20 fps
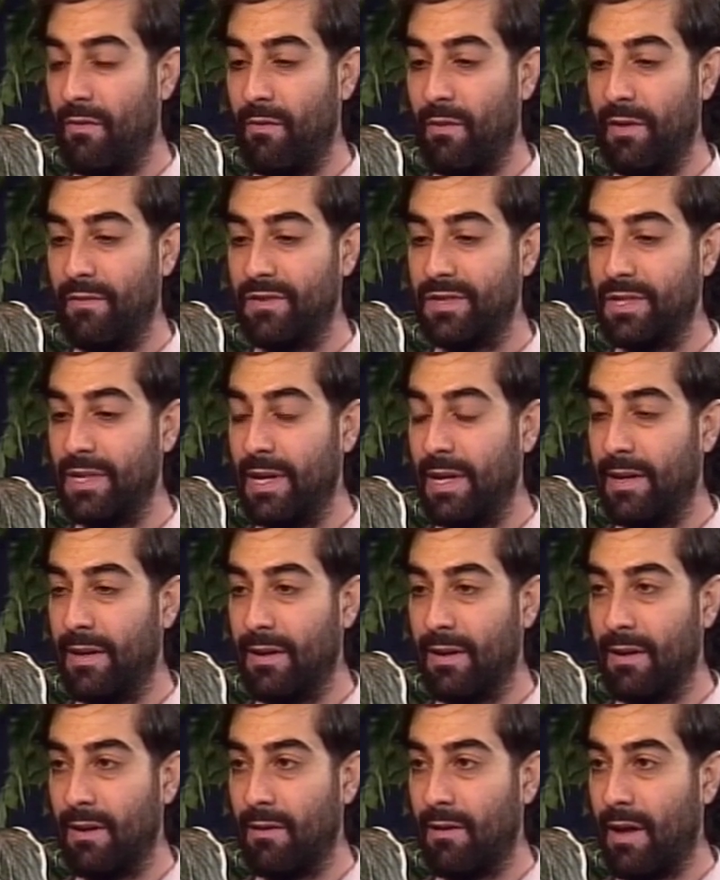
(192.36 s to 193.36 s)
we've
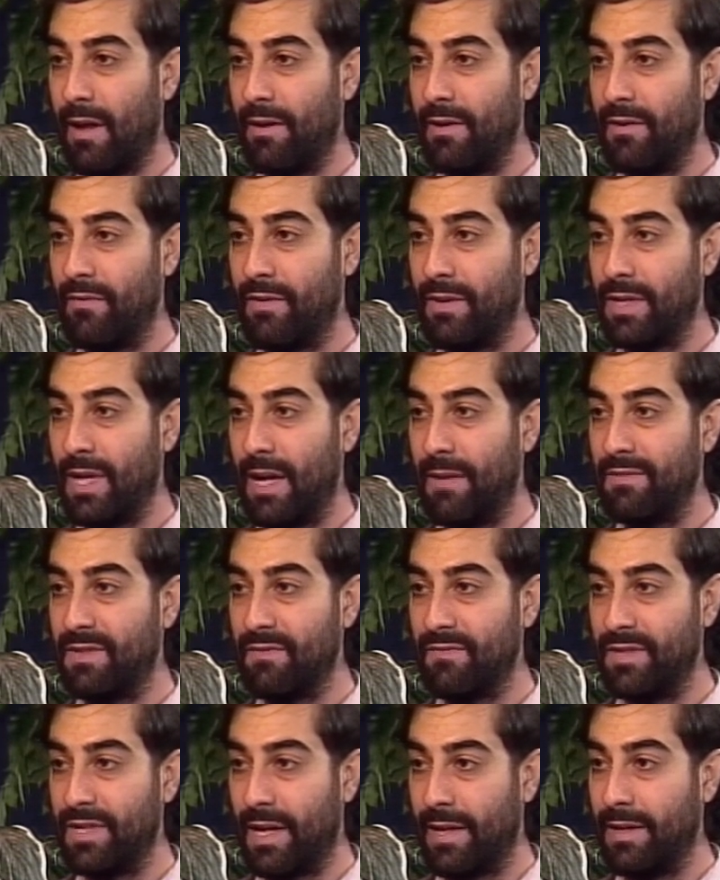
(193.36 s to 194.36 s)
seen a lot of different types
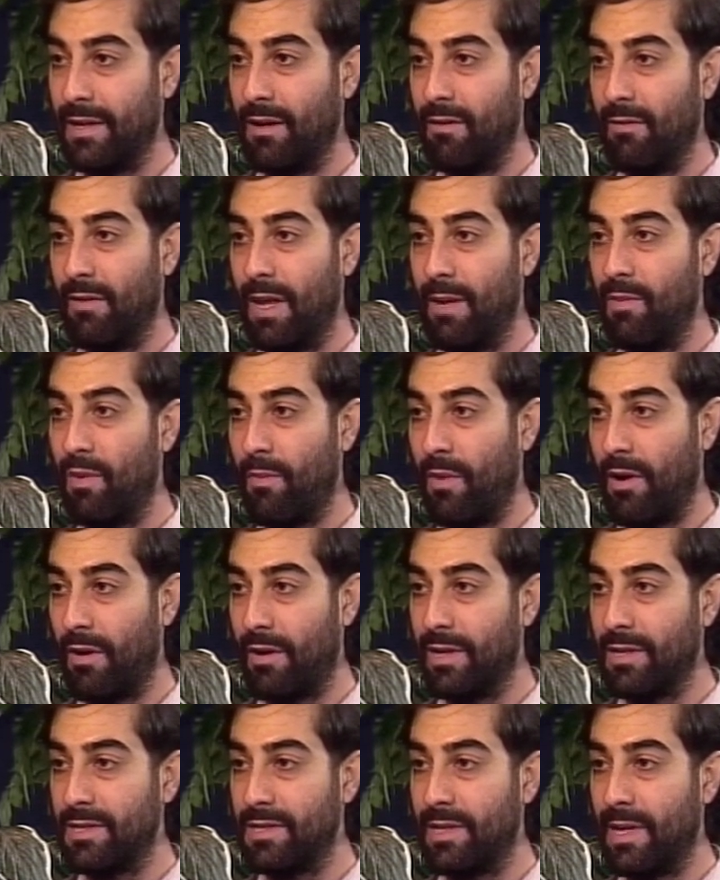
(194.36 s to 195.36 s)
of secondary labor
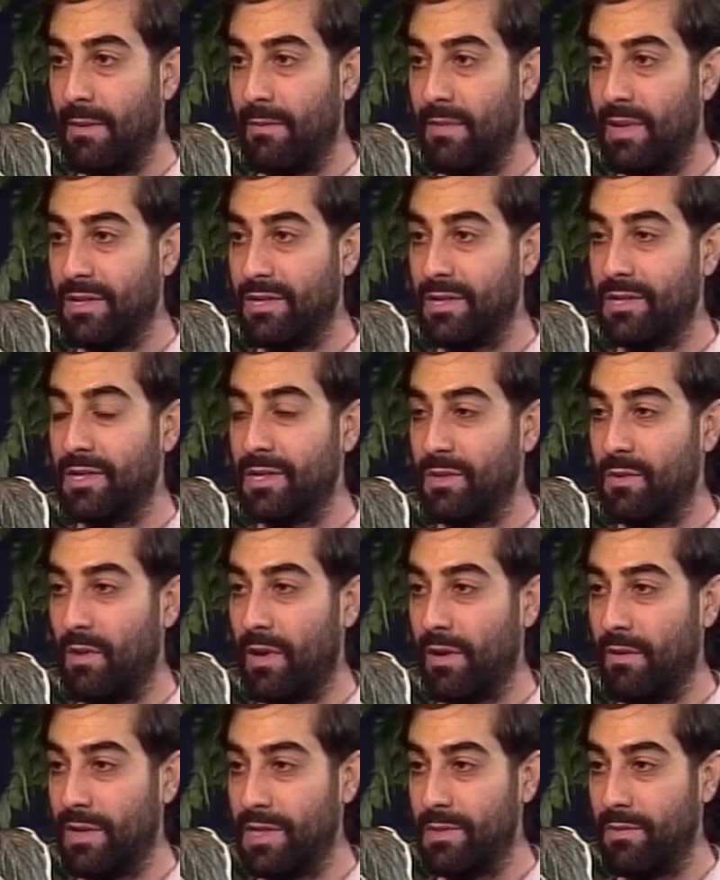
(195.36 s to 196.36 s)
markets that businesses
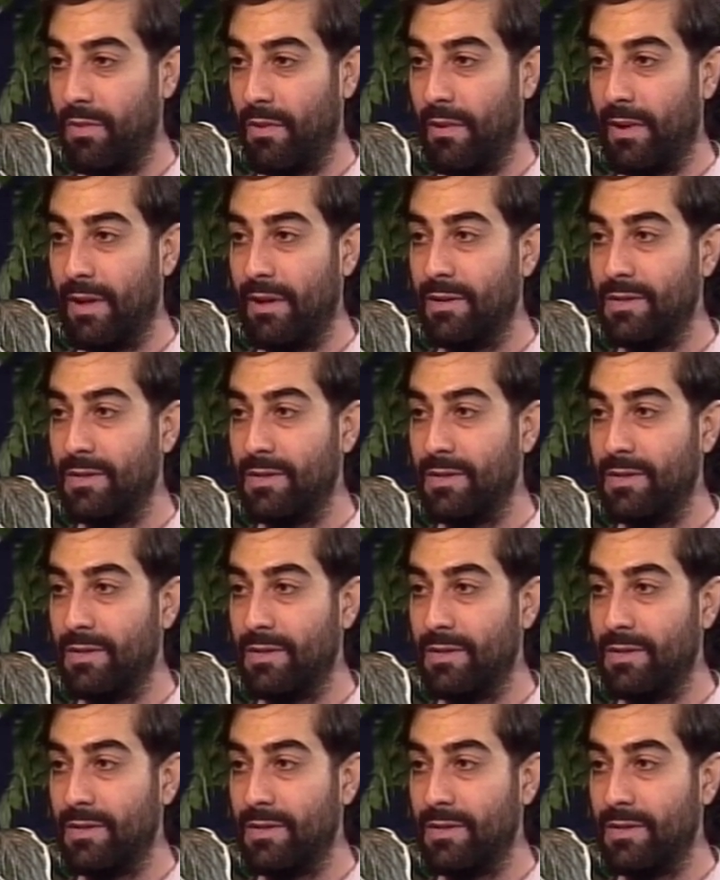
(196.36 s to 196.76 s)
want to exploit.